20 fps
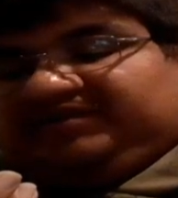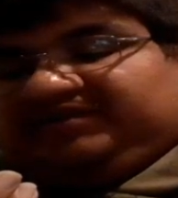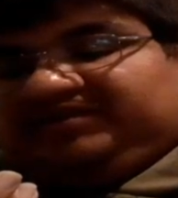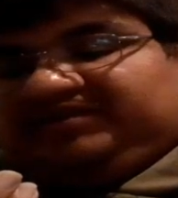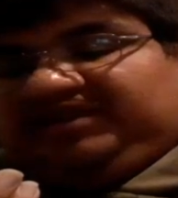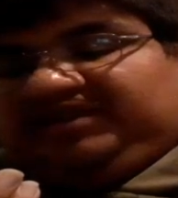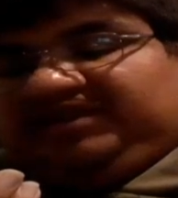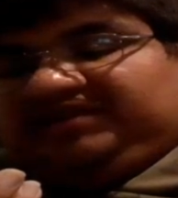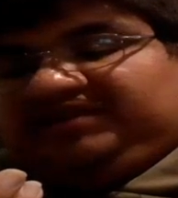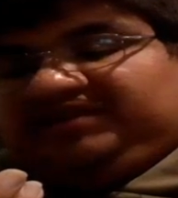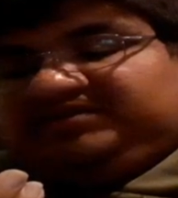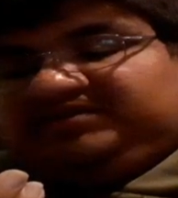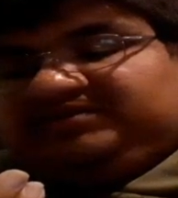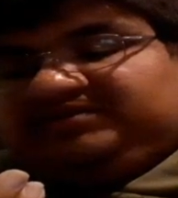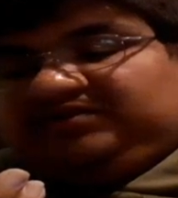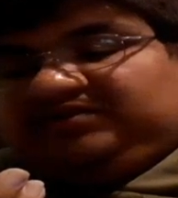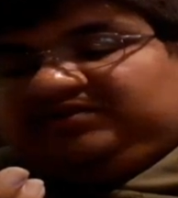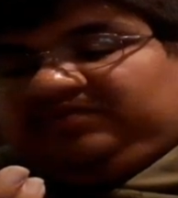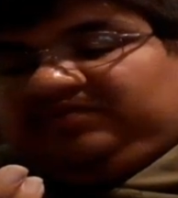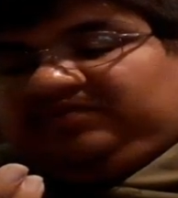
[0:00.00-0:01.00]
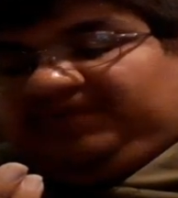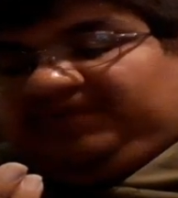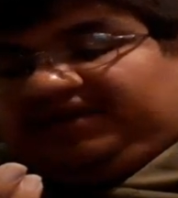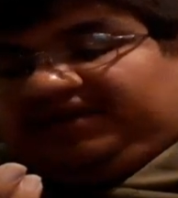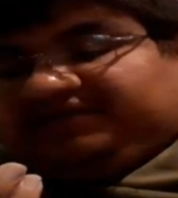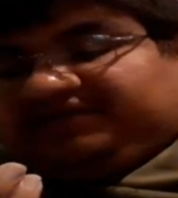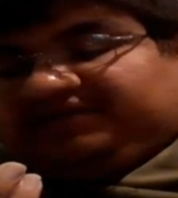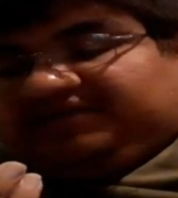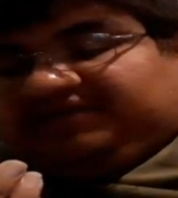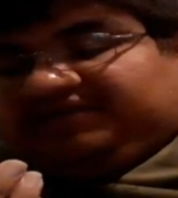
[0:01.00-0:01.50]
Then Soul
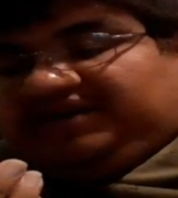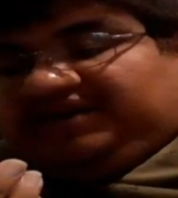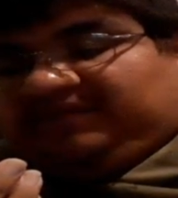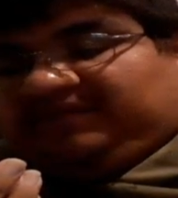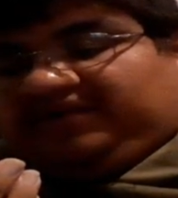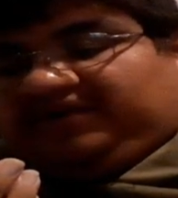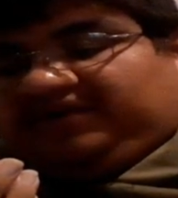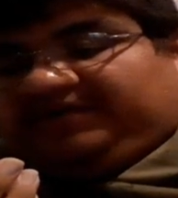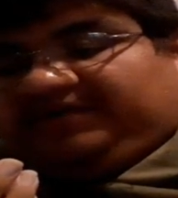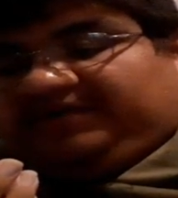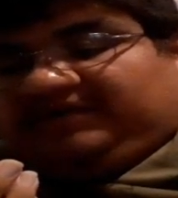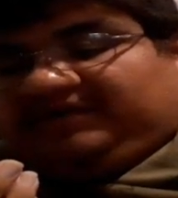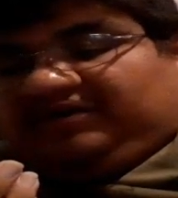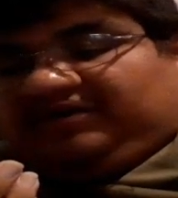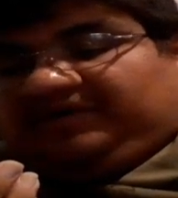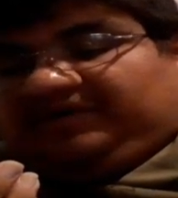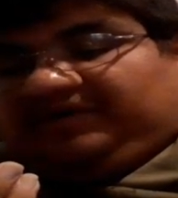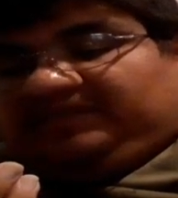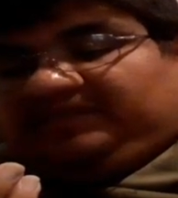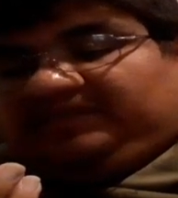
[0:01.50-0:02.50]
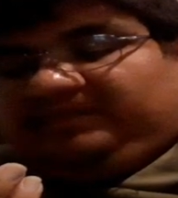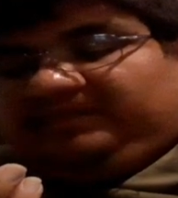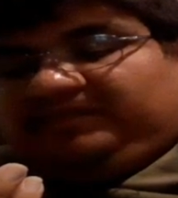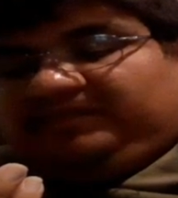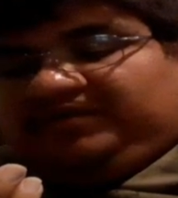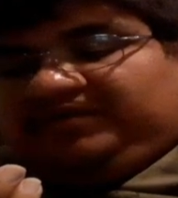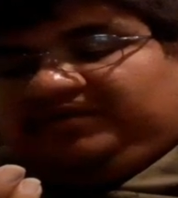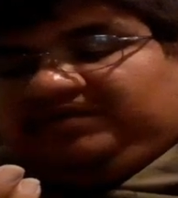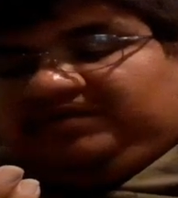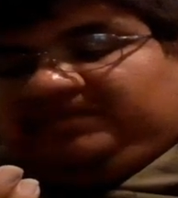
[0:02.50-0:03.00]
Blast and Embodiment of Armor
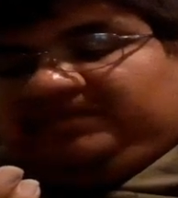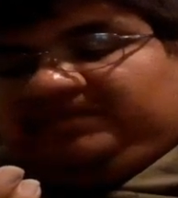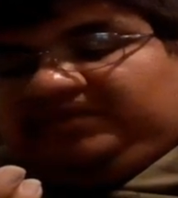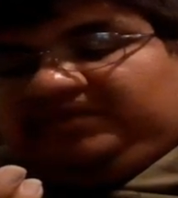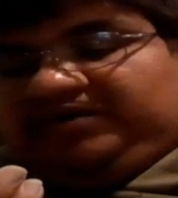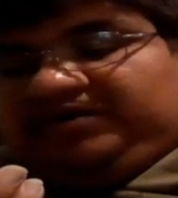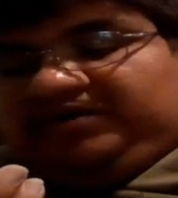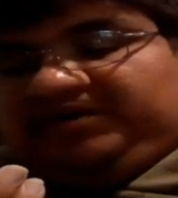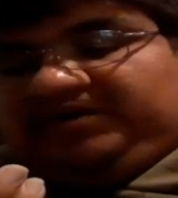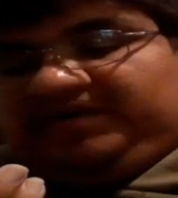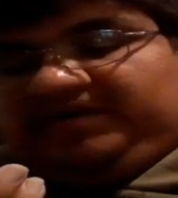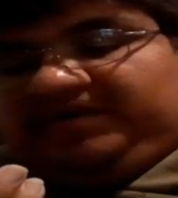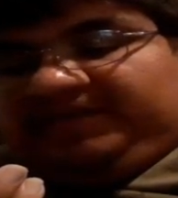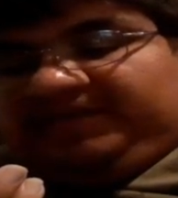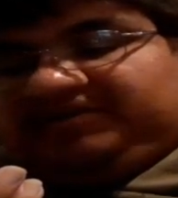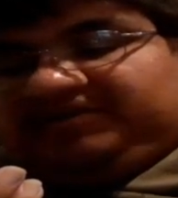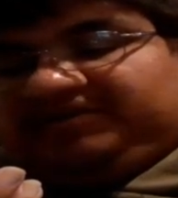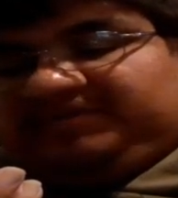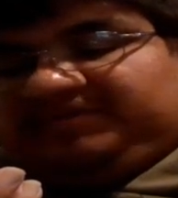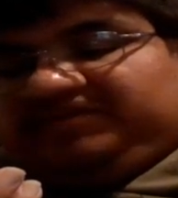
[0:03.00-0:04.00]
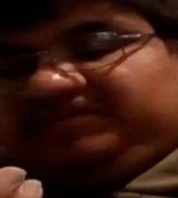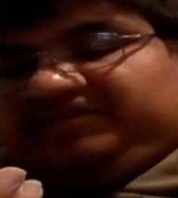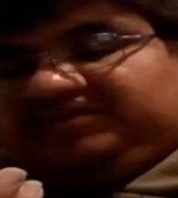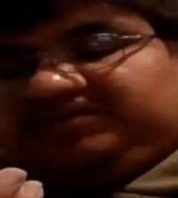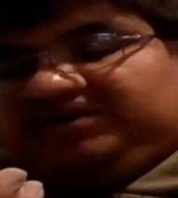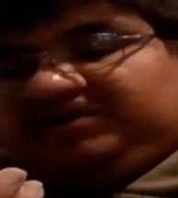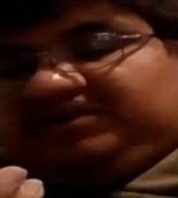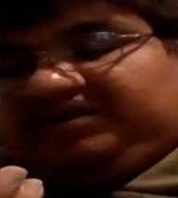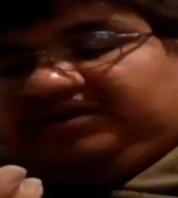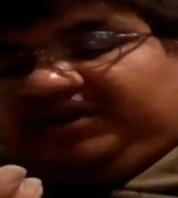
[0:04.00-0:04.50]
Bar and Embodiment Spirit
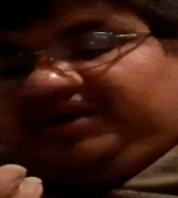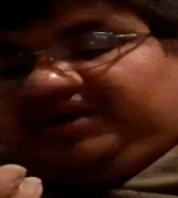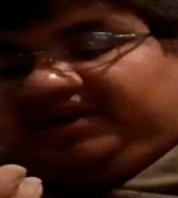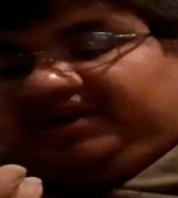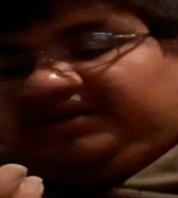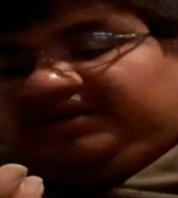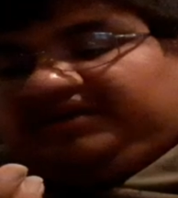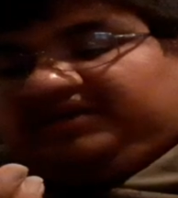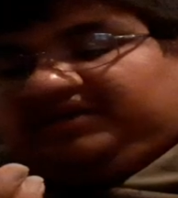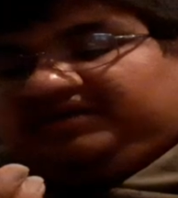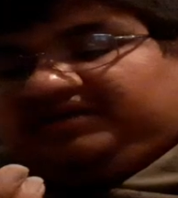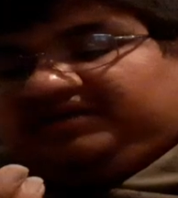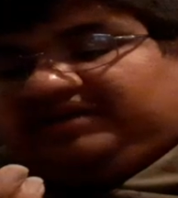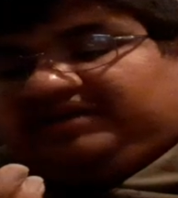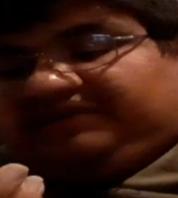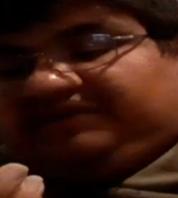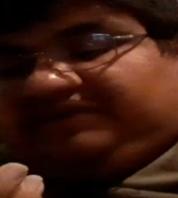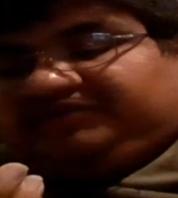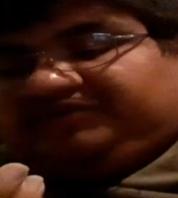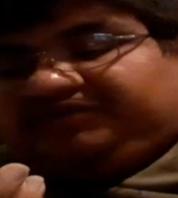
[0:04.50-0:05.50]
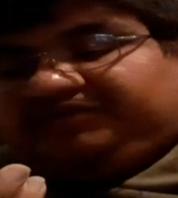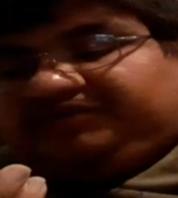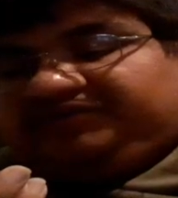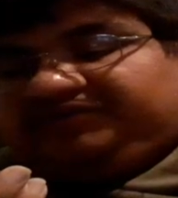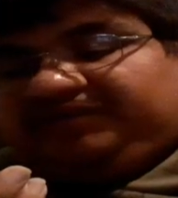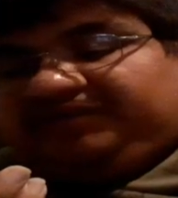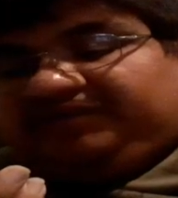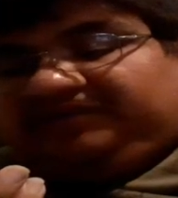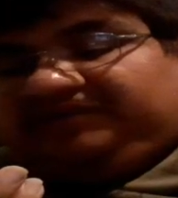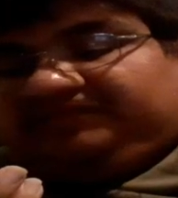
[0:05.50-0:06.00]
Tar and Countercharge 3.